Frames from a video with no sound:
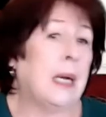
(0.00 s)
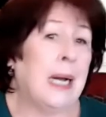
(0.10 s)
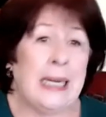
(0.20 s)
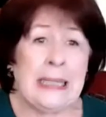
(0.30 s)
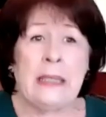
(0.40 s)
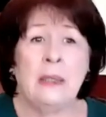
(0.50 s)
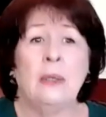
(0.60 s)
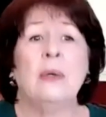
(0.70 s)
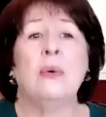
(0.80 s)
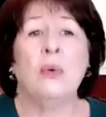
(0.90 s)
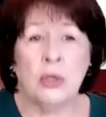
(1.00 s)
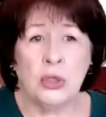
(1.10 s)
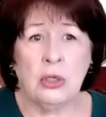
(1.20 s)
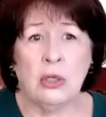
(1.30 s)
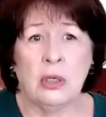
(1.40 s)
Honey or
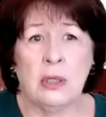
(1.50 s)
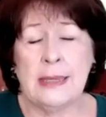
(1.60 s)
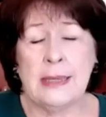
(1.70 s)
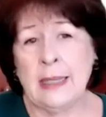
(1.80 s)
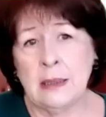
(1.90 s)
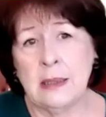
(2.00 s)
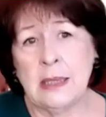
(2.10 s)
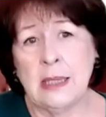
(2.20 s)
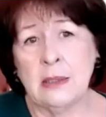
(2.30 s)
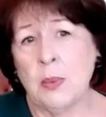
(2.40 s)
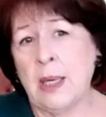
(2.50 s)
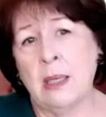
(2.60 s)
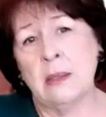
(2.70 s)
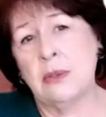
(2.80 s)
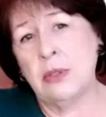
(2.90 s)
sugar is added to tea as
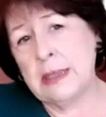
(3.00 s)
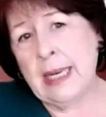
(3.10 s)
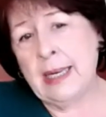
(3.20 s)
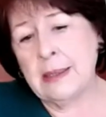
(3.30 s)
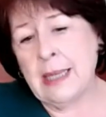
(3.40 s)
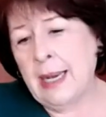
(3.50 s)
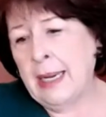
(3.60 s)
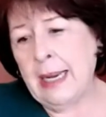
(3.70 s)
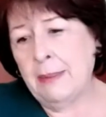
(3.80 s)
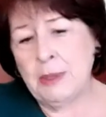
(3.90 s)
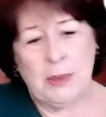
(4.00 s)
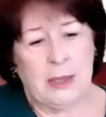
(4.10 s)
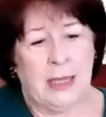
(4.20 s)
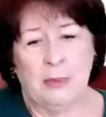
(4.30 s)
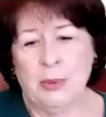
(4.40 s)
well to taste. I happen to be
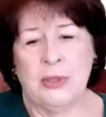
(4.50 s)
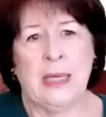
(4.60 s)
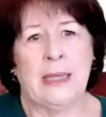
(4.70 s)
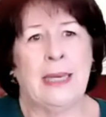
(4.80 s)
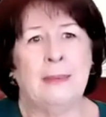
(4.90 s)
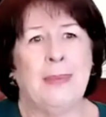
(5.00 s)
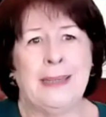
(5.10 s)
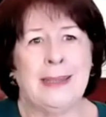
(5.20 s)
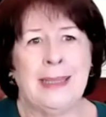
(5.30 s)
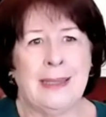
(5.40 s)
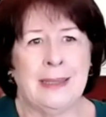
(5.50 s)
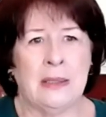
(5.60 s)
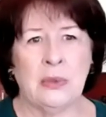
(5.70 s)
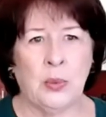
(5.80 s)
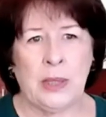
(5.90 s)
the kind of person, I like my tea
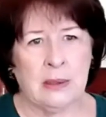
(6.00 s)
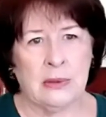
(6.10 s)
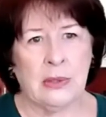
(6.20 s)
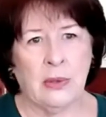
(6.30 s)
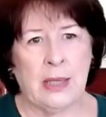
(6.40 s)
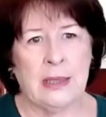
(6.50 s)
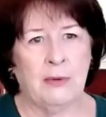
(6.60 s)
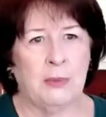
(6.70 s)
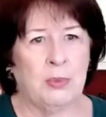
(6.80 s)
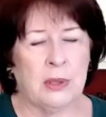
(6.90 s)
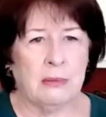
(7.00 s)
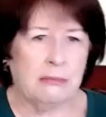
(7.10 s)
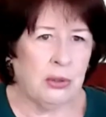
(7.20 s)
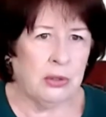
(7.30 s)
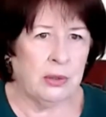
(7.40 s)
unsweetened, so I never put
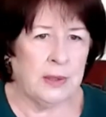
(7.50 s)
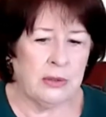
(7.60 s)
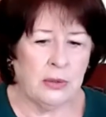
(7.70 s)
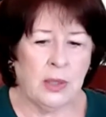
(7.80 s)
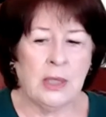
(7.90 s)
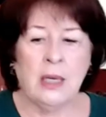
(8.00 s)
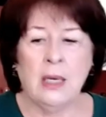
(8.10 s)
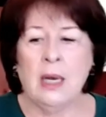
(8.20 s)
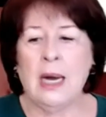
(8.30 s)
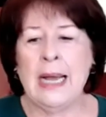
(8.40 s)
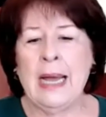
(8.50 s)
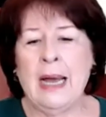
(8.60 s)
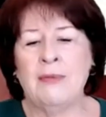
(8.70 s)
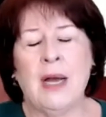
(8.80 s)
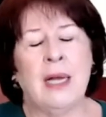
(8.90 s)
sugar into it. I
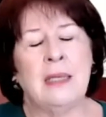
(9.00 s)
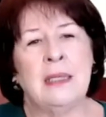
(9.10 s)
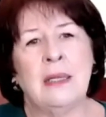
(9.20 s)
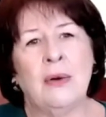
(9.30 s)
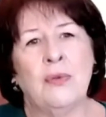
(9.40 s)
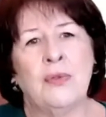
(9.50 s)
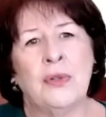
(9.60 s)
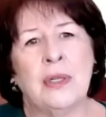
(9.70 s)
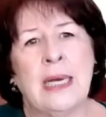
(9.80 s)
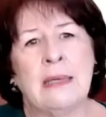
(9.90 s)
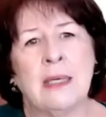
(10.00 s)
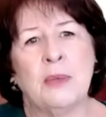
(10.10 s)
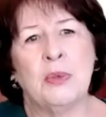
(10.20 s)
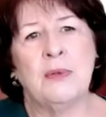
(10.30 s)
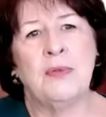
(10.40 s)
have gotten over the last
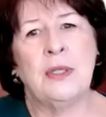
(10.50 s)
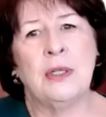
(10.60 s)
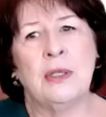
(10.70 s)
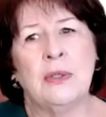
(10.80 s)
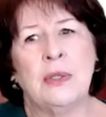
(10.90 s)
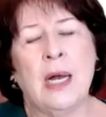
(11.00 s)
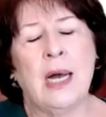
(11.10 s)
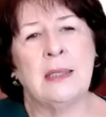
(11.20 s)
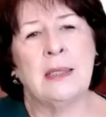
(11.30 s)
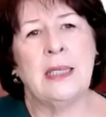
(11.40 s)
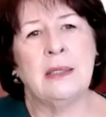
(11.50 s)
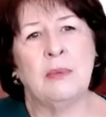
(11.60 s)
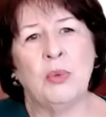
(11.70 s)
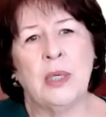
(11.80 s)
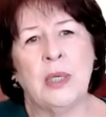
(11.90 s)
couple of years hot tea in the
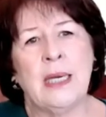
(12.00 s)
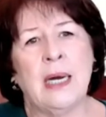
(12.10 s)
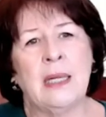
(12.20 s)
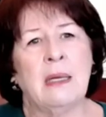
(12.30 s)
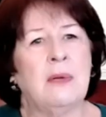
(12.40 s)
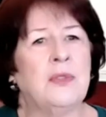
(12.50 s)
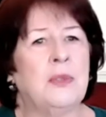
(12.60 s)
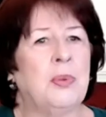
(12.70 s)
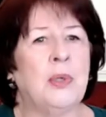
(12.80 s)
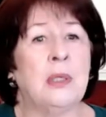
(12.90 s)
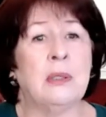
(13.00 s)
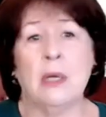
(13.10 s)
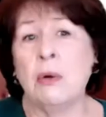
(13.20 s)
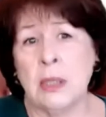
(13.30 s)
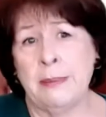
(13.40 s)
morning. I love to put
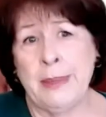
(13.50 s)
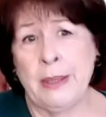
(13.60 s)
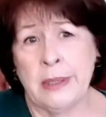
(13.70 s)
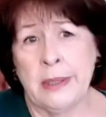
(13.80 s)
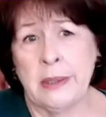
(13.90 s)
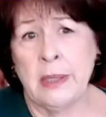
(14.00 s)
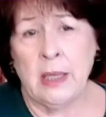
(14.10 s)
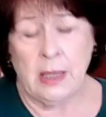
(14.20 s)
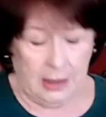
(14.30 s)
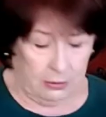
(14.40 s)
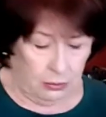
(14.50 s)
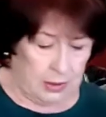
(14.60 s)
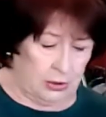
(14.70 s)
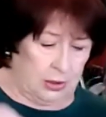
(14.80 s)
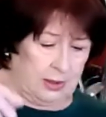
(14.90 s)
coconut milk in it. It
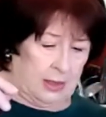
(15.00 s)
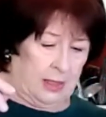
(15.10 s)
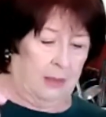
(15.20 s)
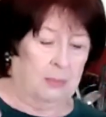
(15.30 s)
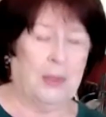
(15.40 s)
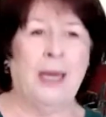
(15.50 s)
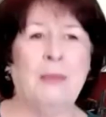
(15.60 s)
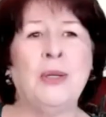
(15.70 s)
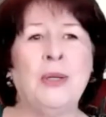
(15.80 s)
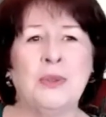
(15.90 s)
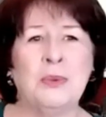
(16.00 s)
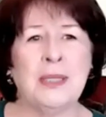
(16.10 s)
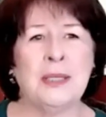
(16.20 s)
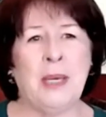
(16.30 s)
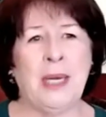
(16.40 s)
richens it up. I'm also
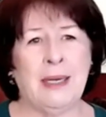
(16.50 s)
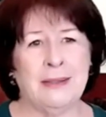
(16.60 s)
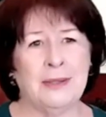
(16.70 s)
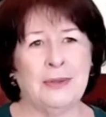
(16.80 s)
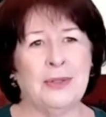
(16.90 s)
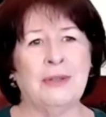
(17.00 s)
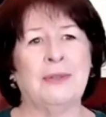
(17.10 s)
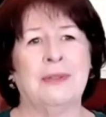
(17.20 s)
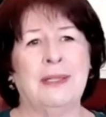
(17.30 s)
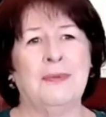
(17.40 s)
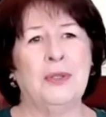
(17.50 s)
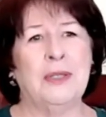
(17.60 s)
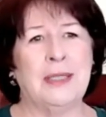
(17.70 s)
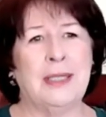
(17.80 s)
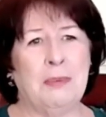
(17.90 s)
really bad, so if you're
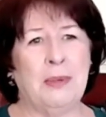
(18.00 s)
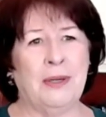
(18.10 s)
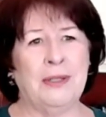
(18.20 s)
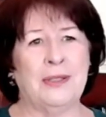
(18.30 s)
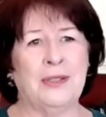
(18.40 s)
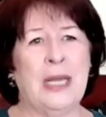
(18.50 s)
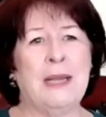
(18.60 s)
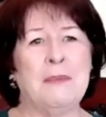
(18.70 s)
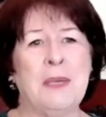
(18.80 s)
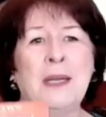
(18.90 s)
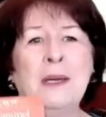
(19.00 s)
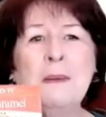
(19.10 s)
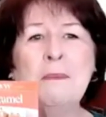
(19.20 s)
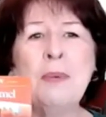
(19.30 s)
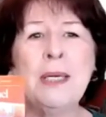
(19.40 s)
a tea purist, don't hate me.
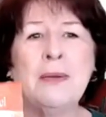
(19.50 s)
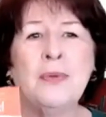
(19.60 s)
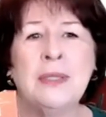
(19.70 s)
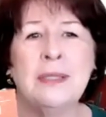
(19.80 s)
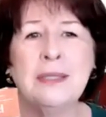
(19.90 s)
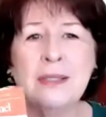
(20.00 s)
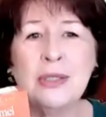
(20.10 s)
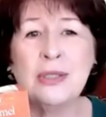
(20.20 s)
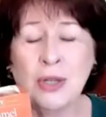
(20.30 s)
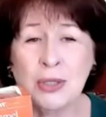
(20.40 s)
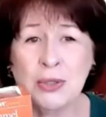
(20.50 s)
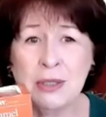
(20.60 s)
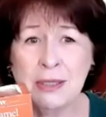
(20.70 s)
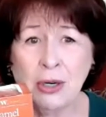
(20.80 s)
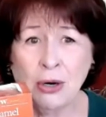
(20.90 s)
But this is a
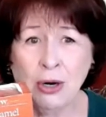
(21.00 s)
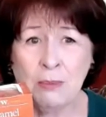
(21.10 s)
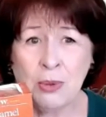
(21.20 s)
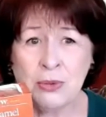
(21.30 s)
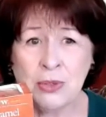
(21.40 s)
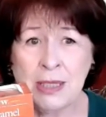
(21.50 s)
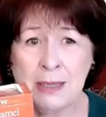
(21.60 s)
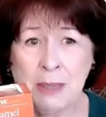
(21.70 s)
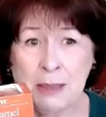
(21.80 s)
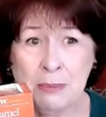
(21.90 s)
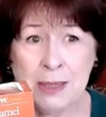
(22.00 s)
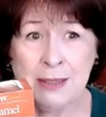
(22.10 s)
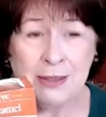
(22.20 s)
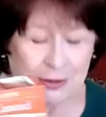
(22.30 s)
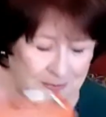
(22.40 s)
salted caramel tea by
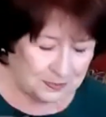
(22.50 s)
Bigelow.